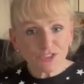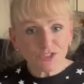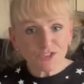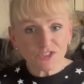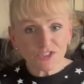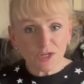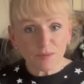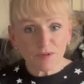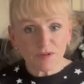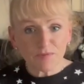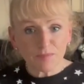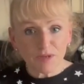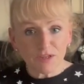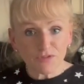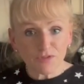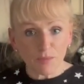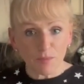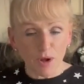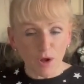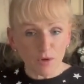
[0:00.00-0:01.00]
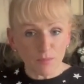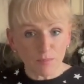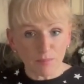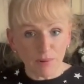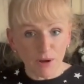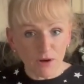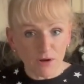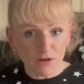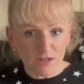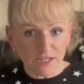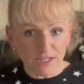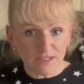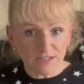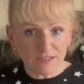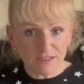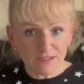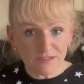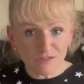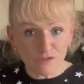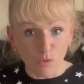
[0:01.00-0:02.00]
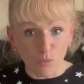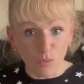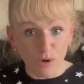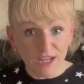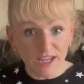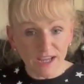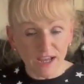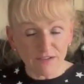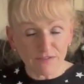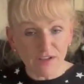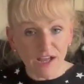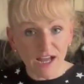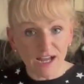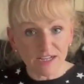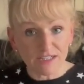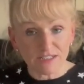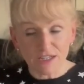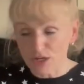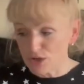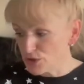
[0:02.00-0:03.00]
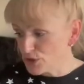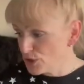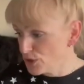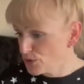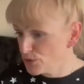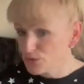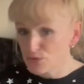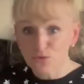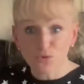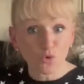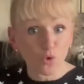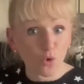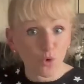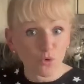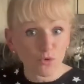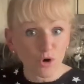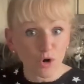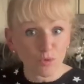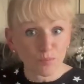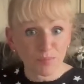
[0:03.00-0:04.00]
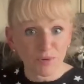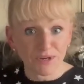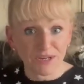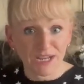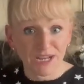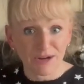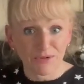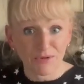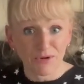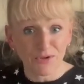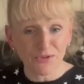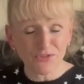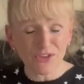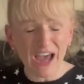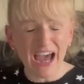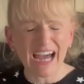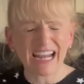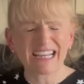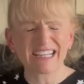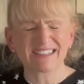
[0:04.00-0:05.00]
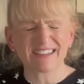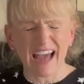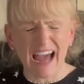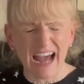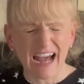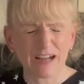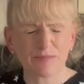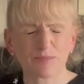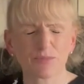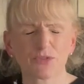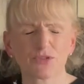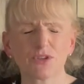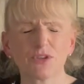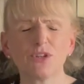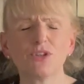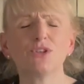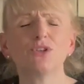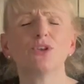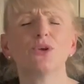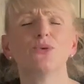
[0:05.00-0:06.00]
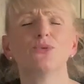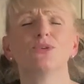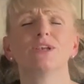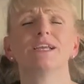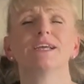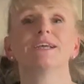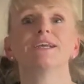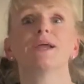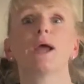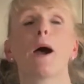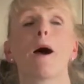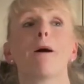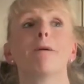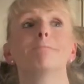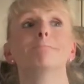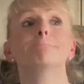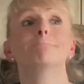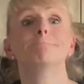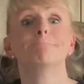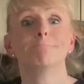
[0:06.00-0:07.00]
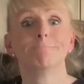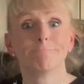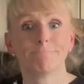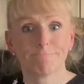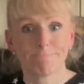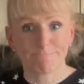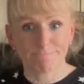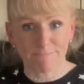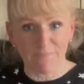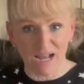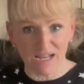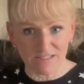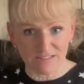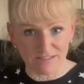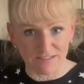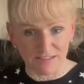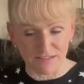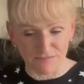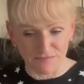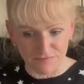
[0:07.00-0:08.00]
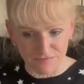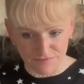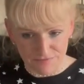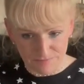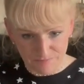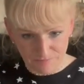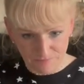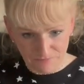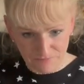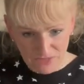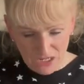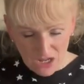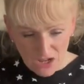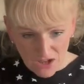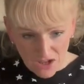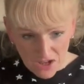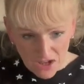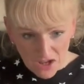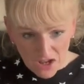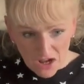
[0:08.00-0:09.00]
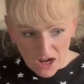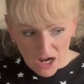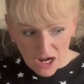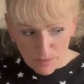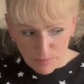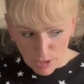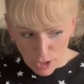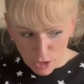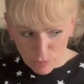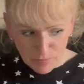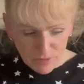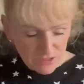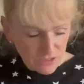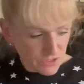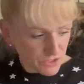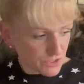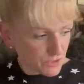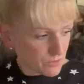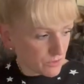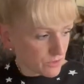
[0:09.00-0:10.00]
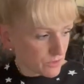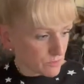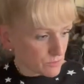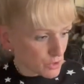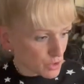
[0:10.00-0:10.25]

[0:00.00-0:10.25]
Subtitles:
just a couple of bits from Home Bargains. We have had a new store open near us and it's absolutely massive. I'm hoping to do a come